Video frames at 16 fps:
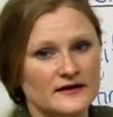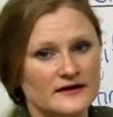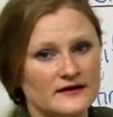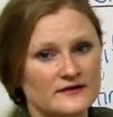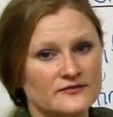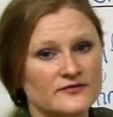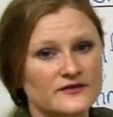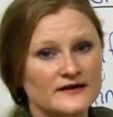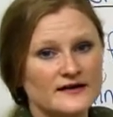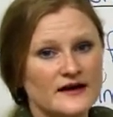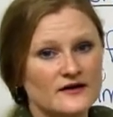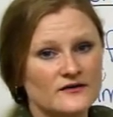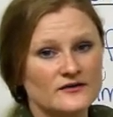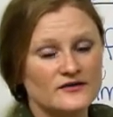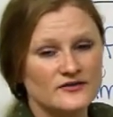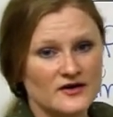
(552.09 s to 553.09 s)
If the
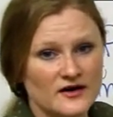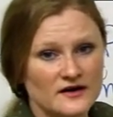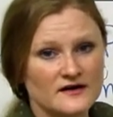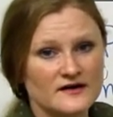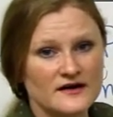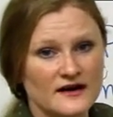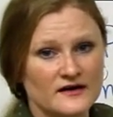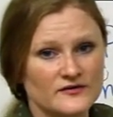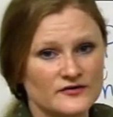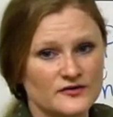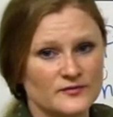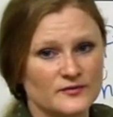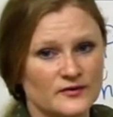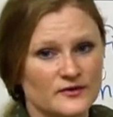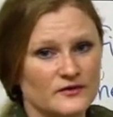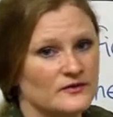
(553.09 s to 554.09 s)
noun is
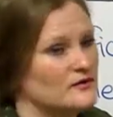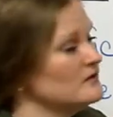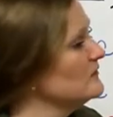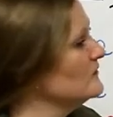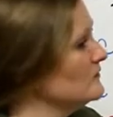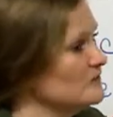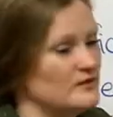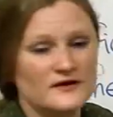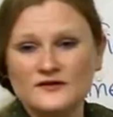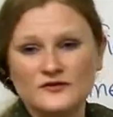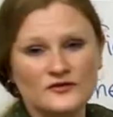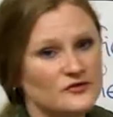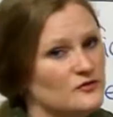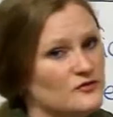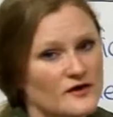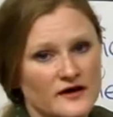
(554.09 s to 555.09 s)
uncountable, we
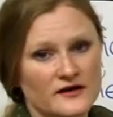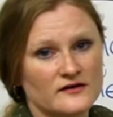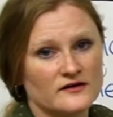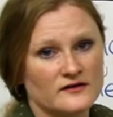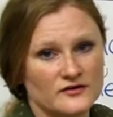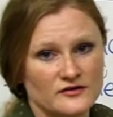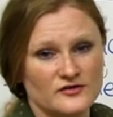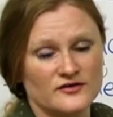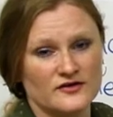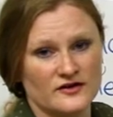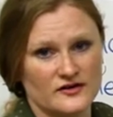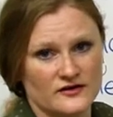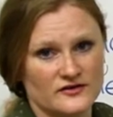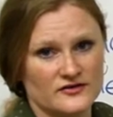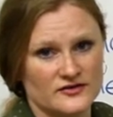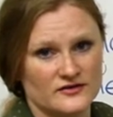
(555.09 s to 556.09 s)
do not use an
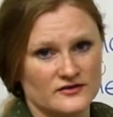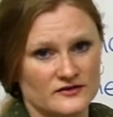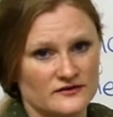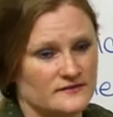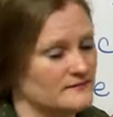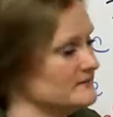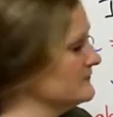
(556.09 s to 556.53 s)
article.